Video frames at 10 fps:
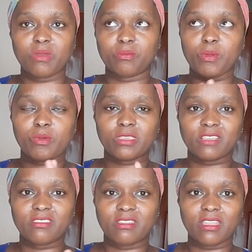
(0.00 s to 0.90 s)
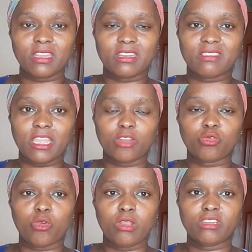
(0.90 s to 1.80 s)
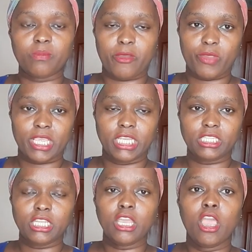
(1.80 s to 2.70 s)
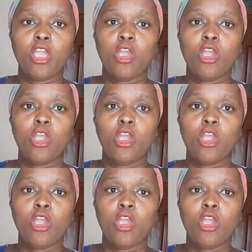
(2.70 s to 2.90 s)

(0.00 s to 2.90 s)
but people just decided to call it Marikiti.